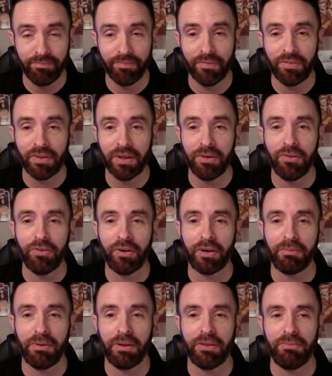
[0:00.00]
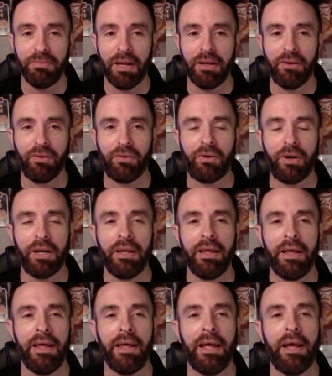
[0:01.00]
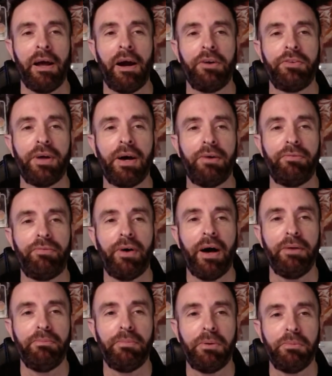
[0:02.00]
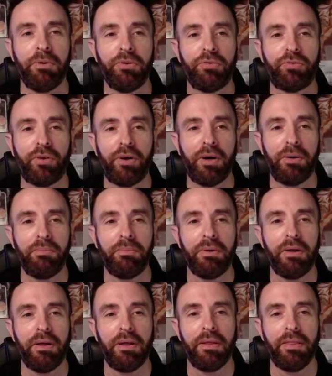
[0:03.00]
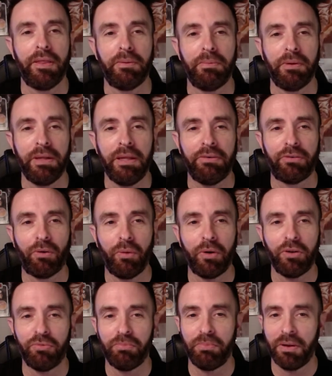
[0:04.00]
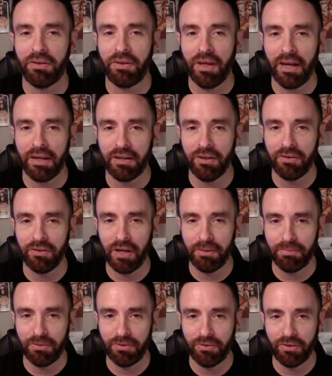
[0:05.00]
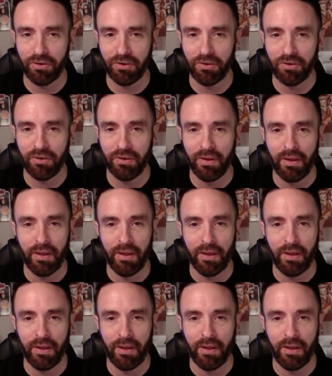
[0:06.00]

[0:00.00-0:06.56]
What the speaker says: It's time to talk about The Mandalorian, our top 5 moments from The Believer. What a spectacular episode.